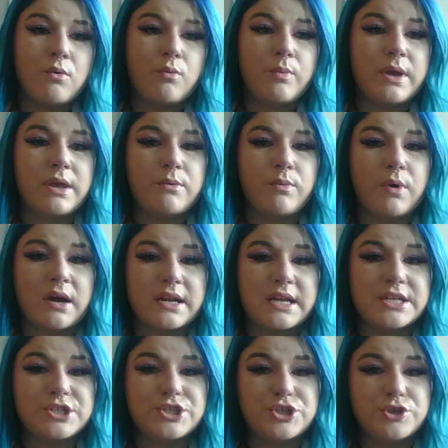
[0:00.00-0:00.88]
We
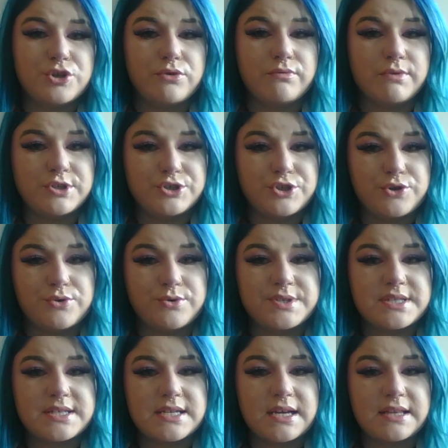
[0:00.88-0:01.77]
wanted to
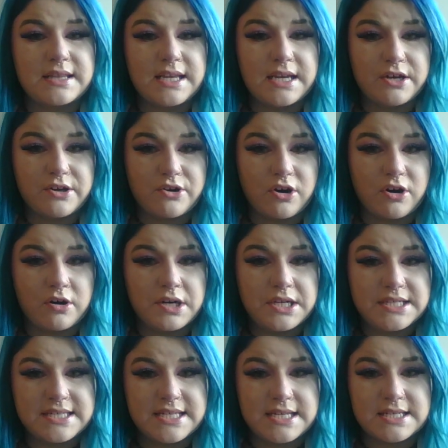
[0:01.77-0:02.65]
reduce the
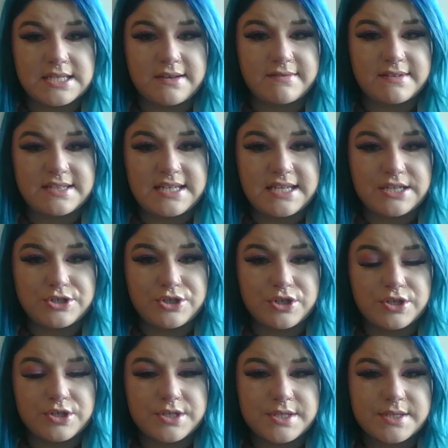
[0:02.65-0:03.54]
occurrences of
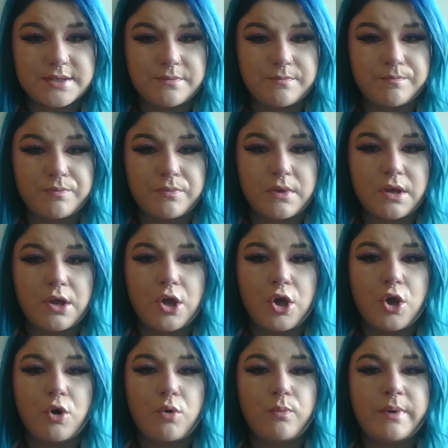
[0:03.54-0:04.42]
seizures.
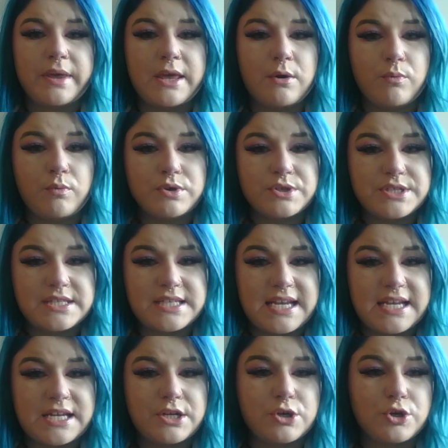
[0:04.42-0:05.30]
We
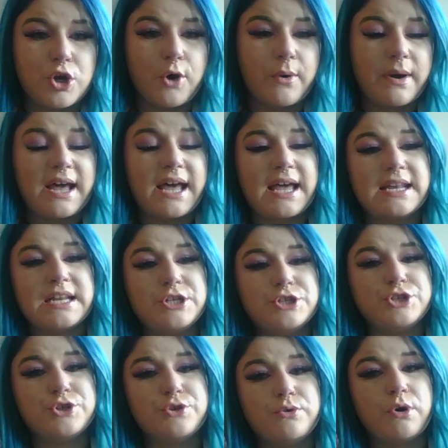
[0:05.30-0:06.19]
did go ahead
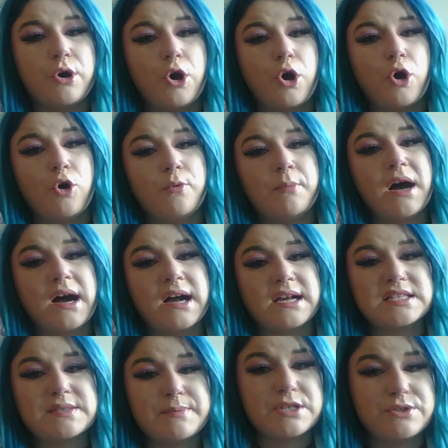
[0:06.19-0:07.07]
and do a home
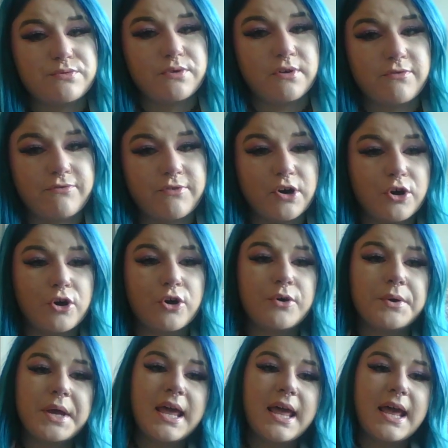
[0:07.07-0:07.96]
hospice
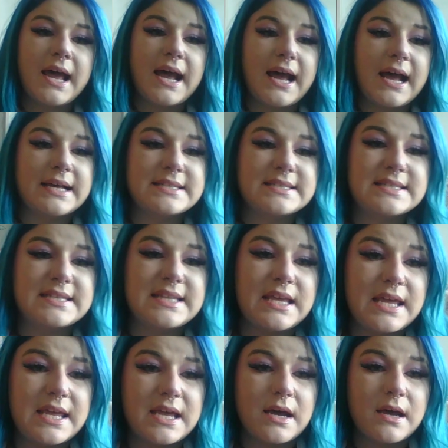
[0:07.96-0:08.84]
referral, as
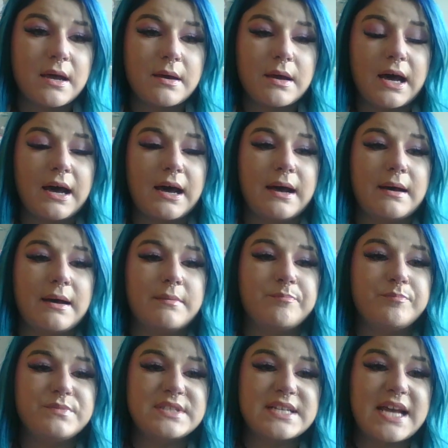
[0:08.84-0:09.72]
the
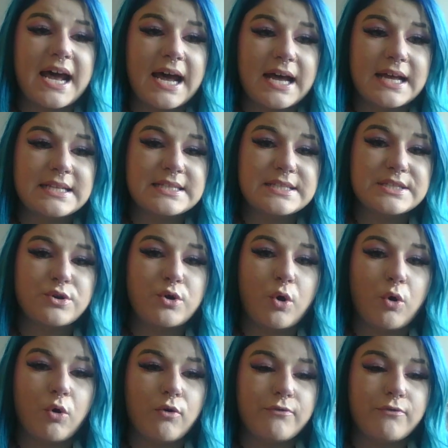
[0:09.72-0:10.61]
dad's
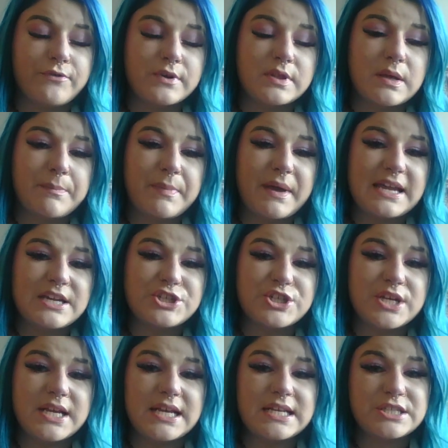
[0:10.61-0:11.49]
goal for the
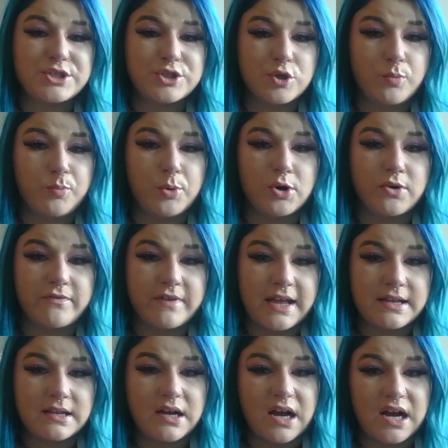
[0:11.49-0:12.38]
patient is to
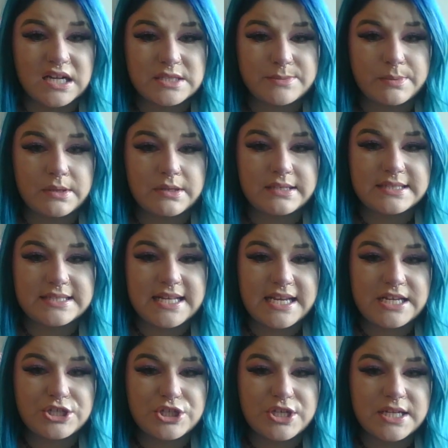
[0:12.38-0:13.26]
prevent
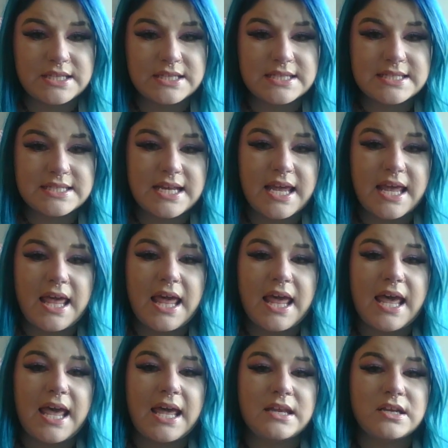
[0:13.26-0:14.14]
hospitalizations
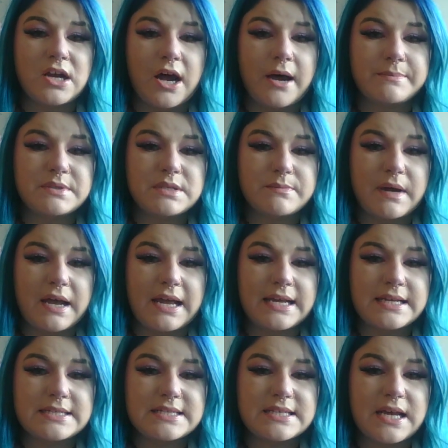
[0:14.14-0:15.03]
and
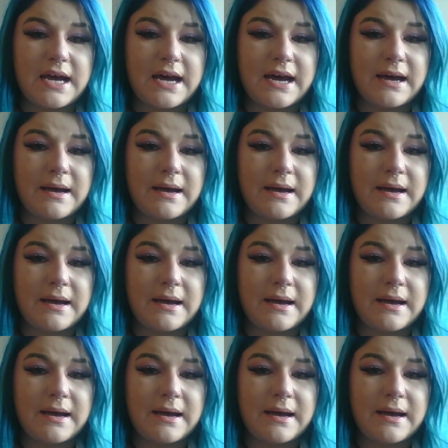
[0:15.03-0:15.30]
optimize